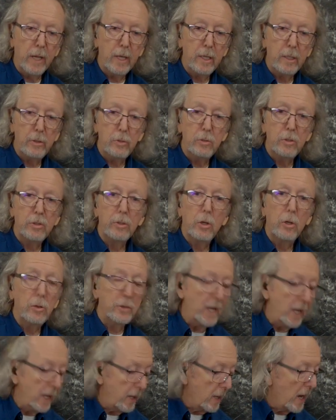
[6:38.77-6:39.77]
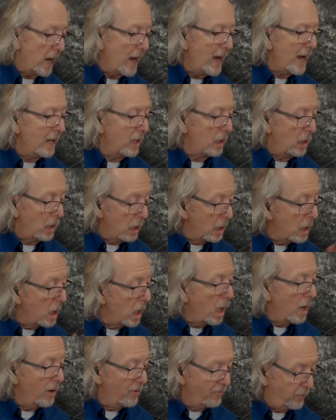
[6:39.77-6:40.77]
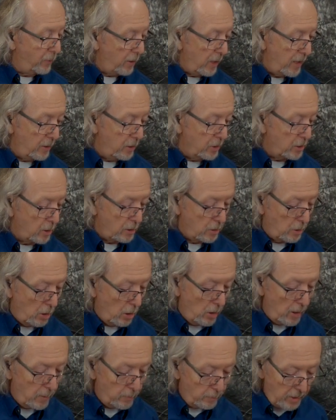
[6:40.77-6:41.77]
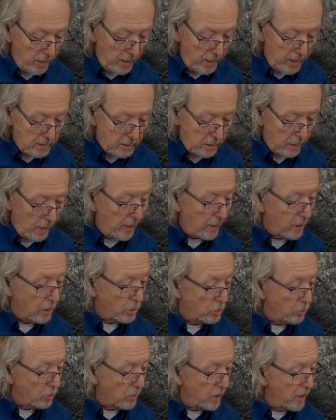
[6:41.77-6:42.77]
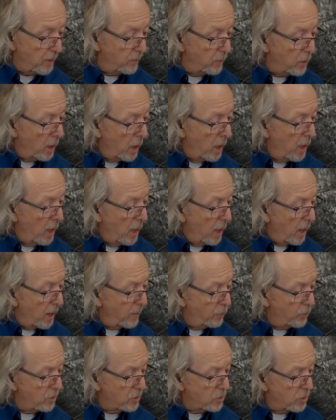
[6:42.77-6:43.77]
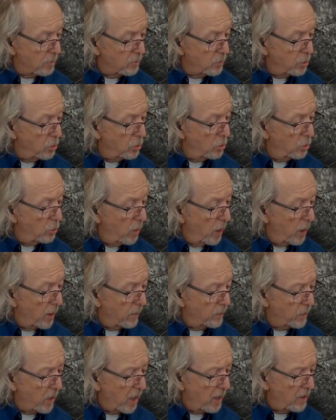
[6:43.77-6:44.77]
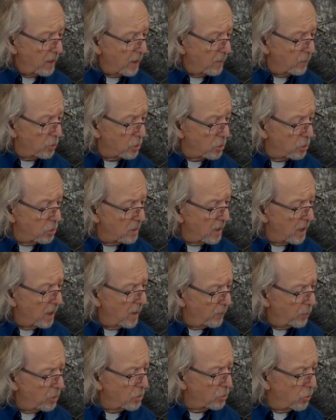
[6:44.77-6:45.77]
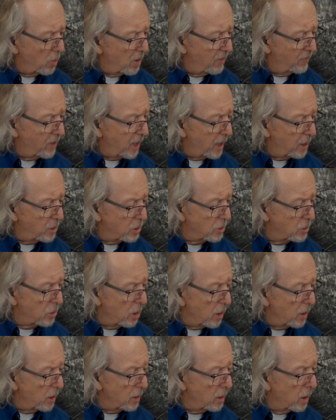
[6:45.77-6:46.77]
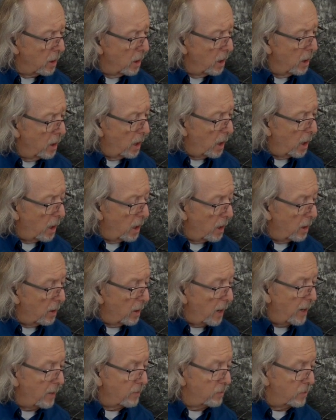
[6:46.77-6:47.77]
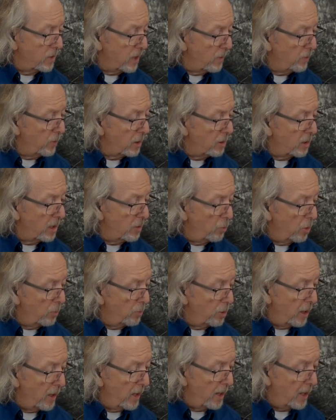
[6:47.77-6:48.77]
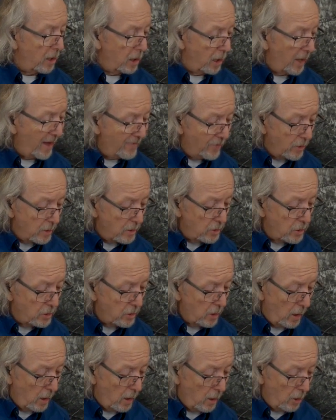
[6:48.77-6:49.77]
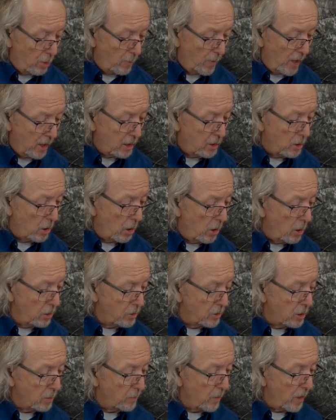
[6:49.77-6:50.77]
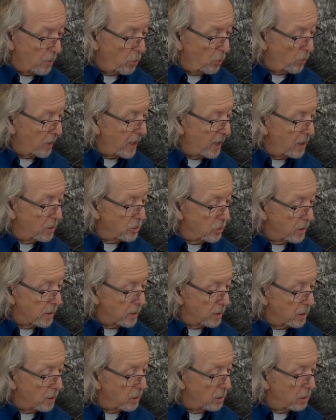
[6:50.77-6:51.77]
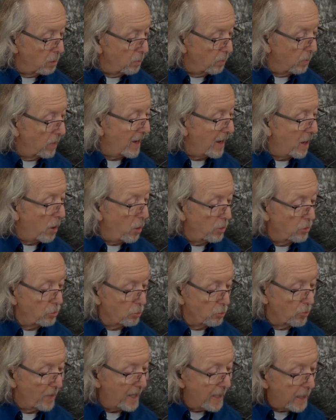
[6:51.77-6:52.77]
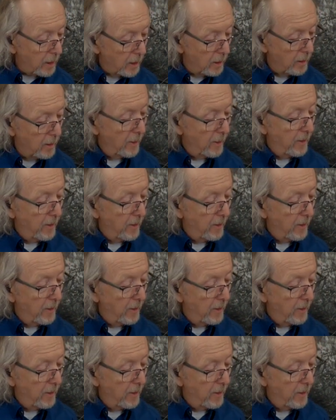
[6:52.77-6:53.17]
I could do this all day. I love playing this guitar. It plays like a dream. I put some new, uh, I think put, yeah, I put 12 gauges on it. Uh, I typically will play 11s uh, on my guitars because my old hands are getting a little arthritic.